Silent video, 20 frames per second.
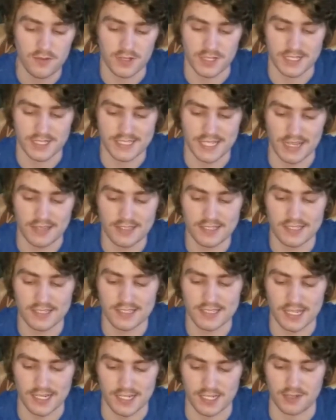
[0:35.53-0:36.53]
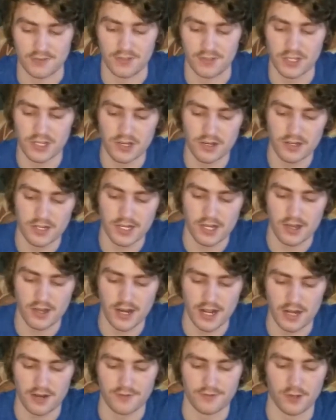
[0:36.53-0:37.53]
For the 10th consecutive year,
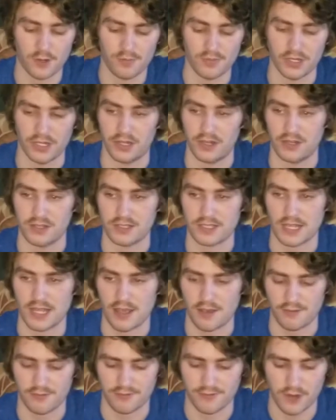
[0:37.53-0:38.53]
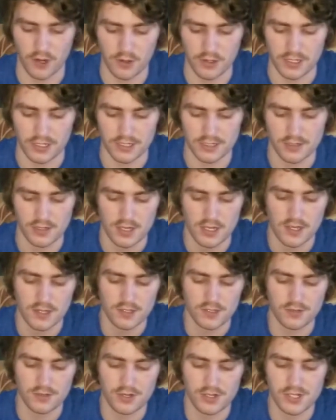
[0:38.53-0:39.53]
current NFL players have voted
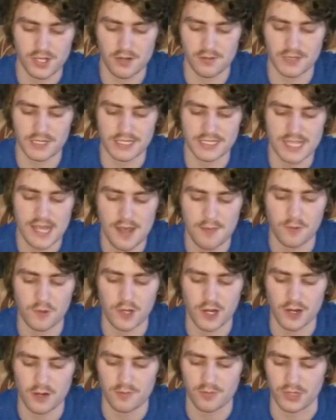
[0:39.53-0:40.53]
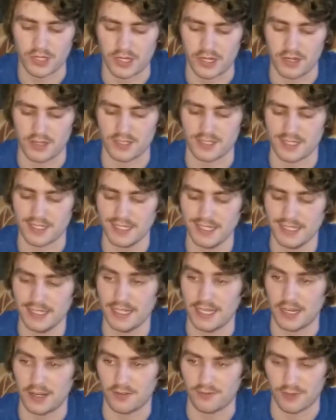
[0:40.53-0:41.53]
to determine the top 100 players in
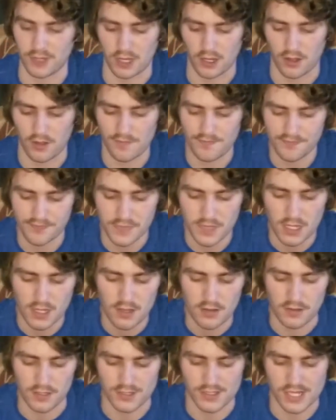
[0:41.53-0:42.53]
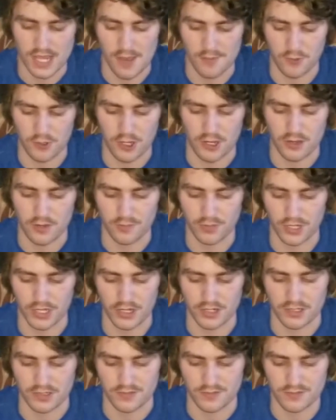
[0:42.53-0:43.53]
the NFL. The top 100
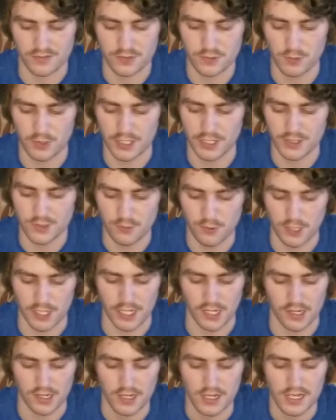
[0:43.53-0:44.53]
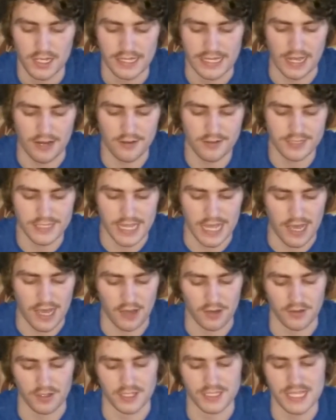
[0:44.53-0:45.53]
players of 2020 counted
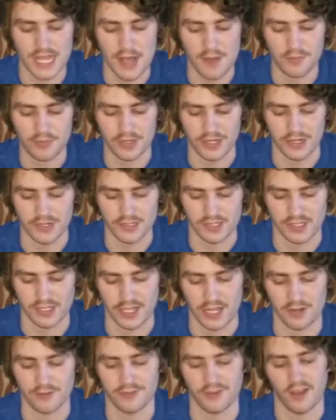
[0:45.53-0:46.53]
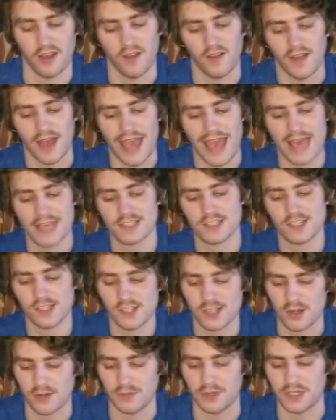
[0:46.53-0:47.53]
down the top players in the NFL as
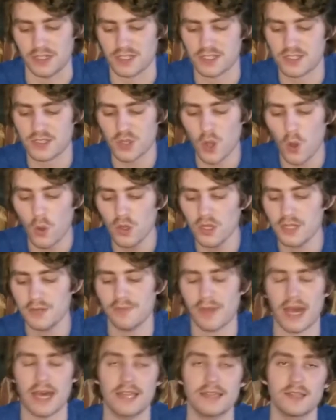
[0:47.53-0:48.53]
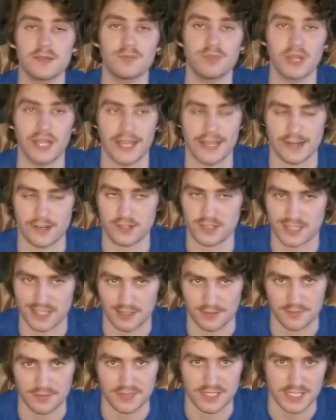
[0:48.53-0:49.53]
determined solely by the
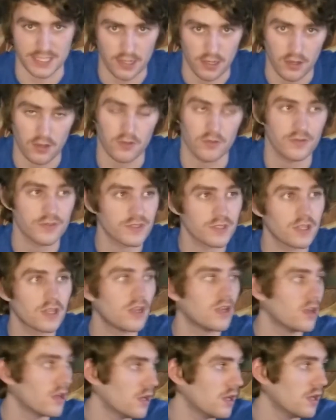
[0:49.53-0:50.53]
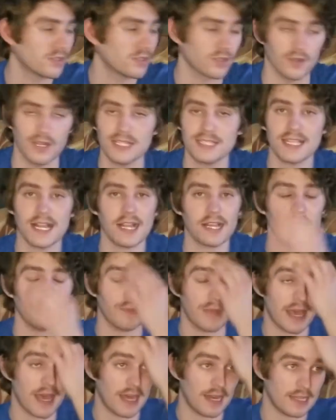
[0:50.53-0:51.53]
players themselves. So let's not
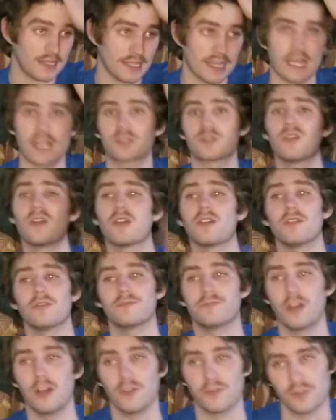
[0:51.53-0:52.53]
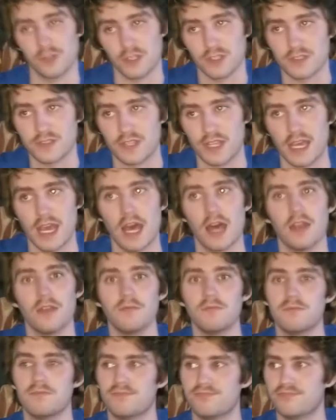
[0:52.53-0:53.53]
get mad at the actual NFL for this. They
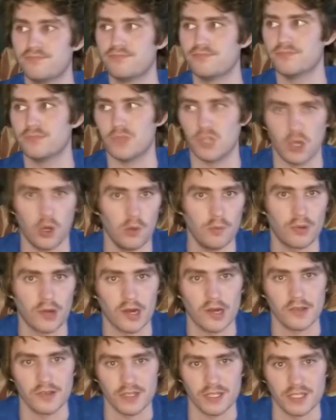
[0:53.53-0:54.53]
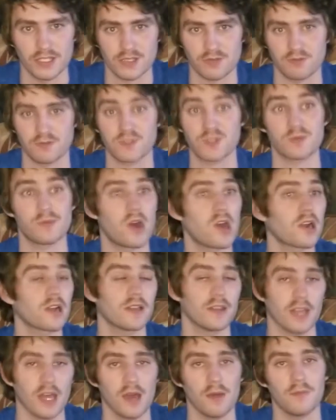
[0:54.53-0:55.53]
had no part in this.
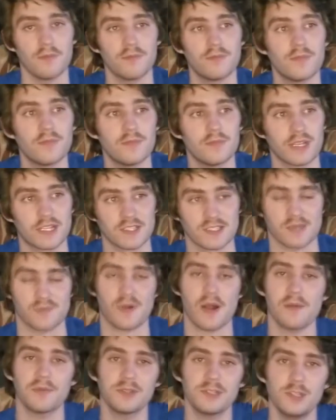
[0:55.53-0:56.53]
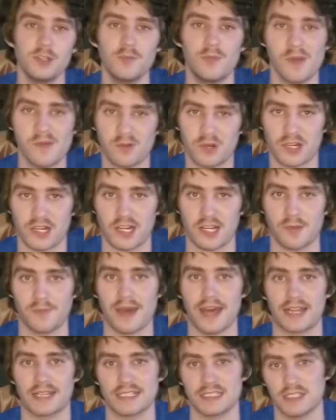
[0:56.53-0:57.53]
Smart on them, because they probably knew people were going to
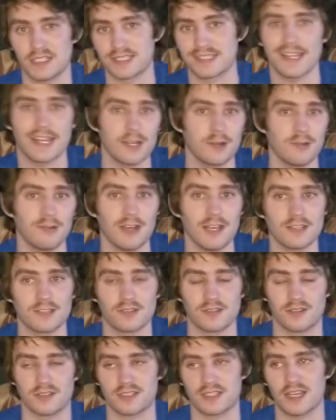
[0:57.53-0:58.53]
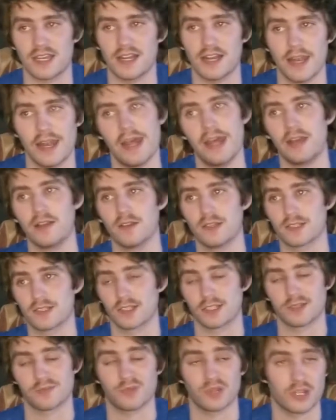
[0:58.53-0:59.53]
get mad at the list anyway, so they decided, hey,
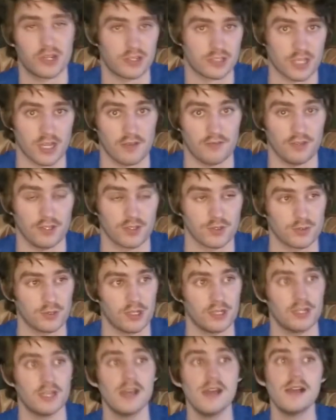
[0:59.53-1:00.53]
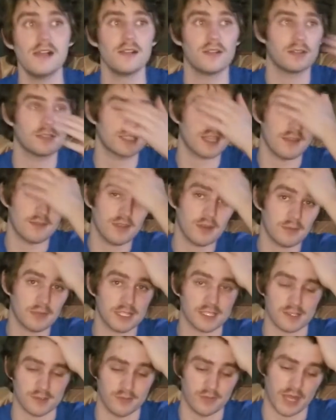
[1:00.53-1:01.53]
let's let the players have this one. Let's have
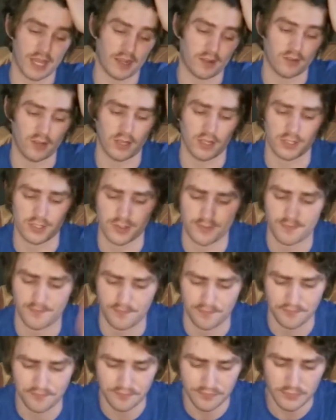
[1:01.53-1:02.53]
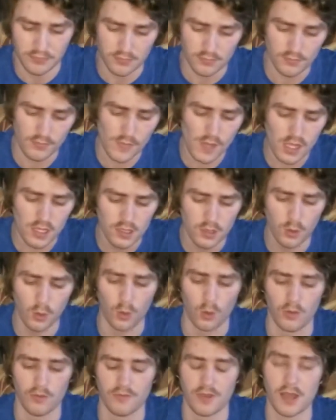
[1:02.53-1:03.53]
them get some backlash.
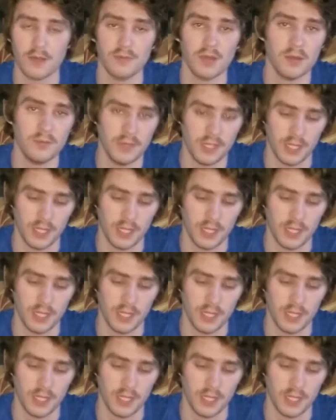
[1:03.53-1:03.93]
Cool. Fine